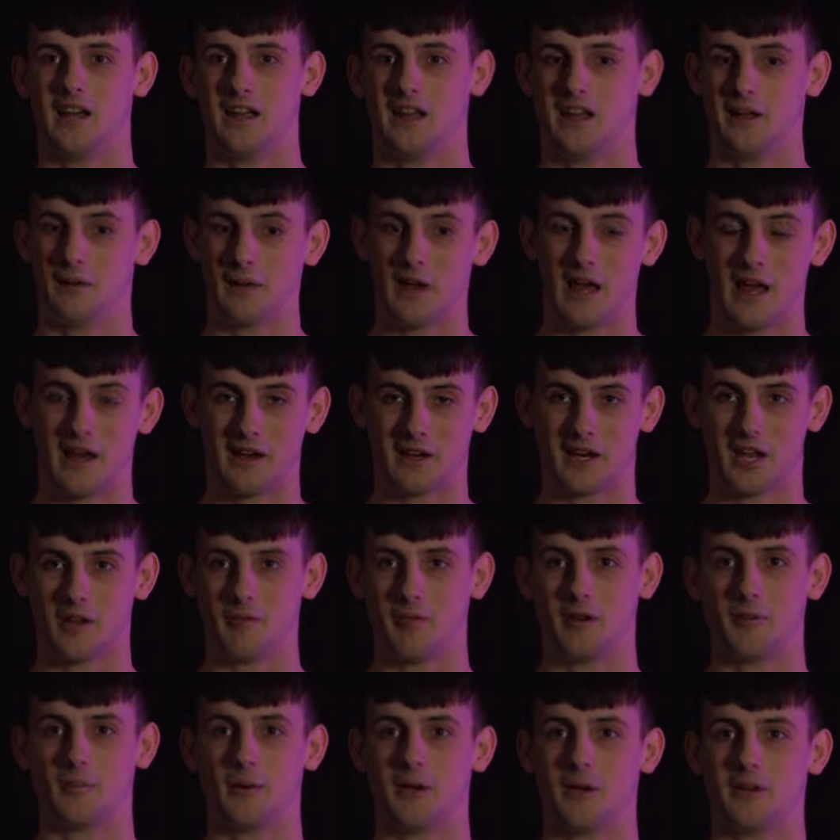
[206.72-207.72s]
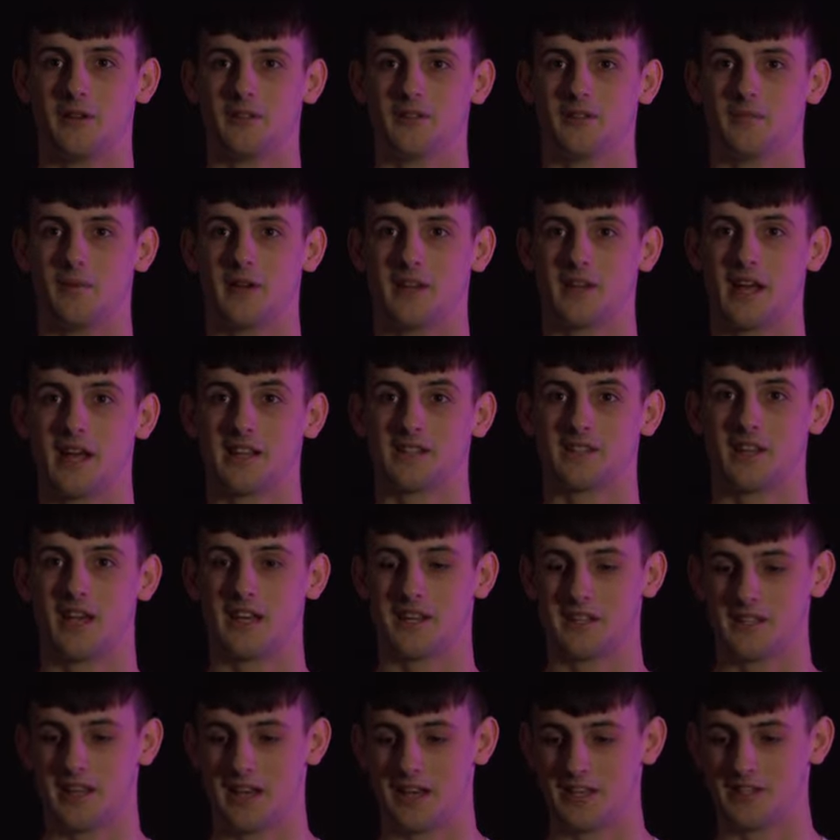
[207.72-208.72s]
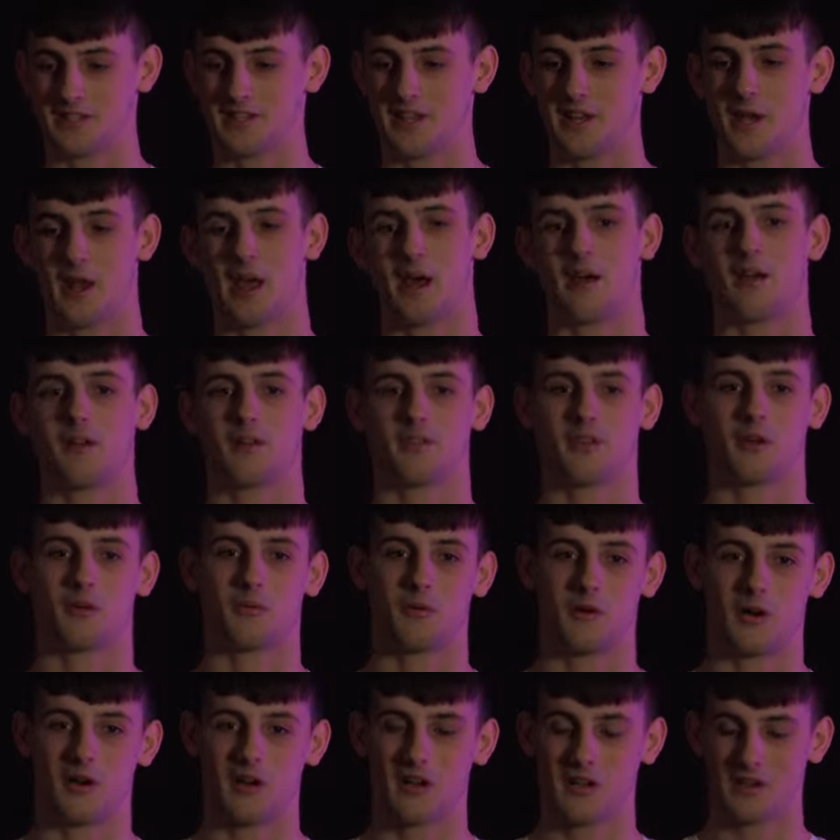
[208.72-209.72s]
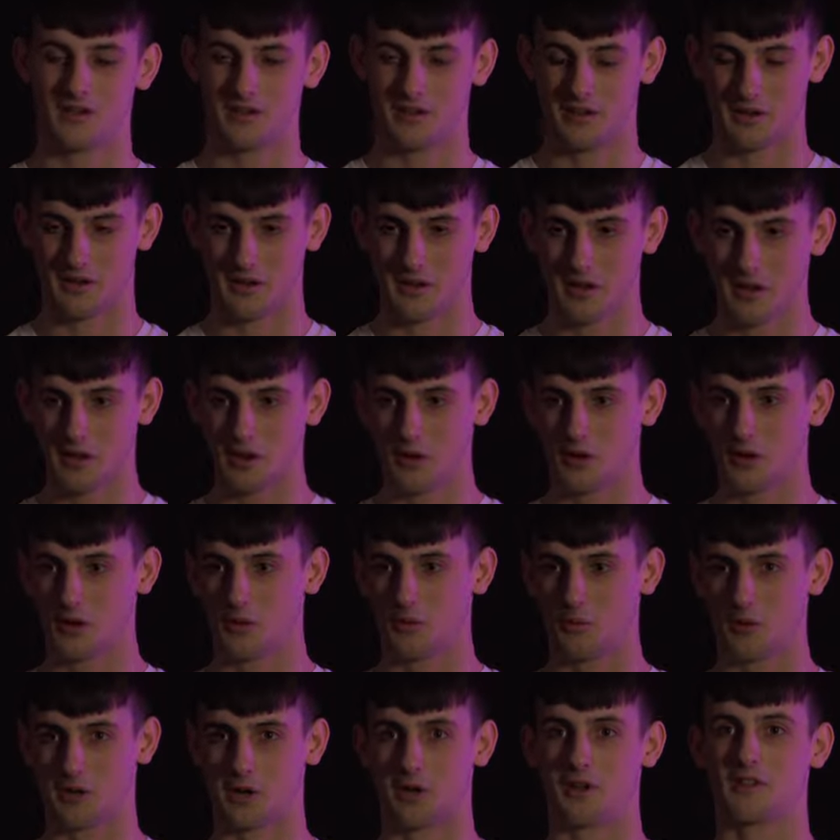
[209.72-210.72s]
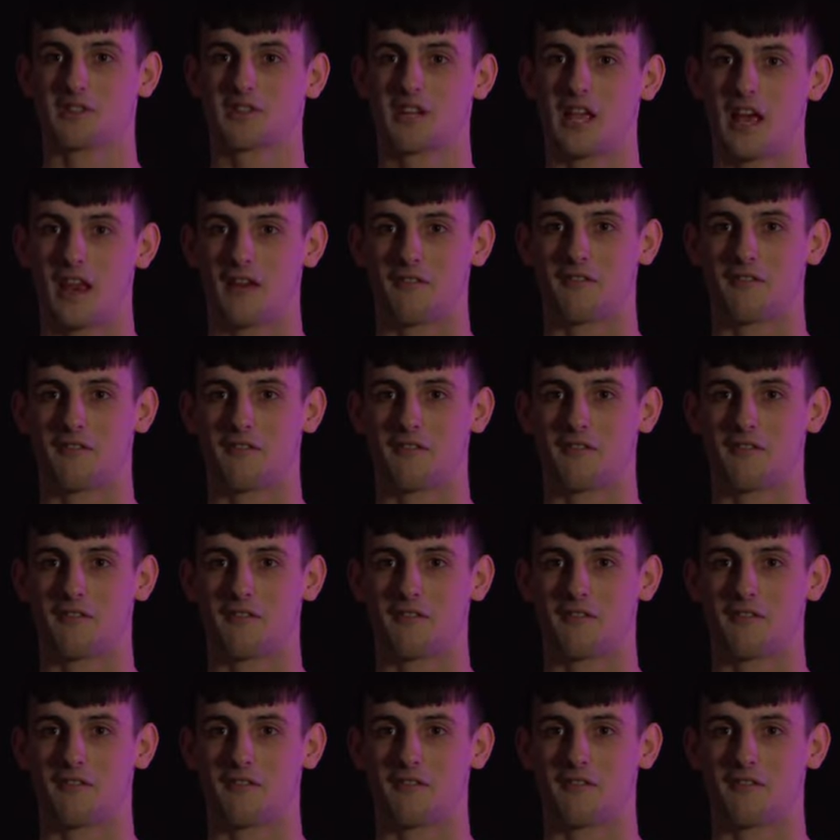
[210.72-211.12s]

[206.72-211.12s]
And then a letter come in the post, and my dad's like, Dylan, sit down. I was like, what? I was like, we're going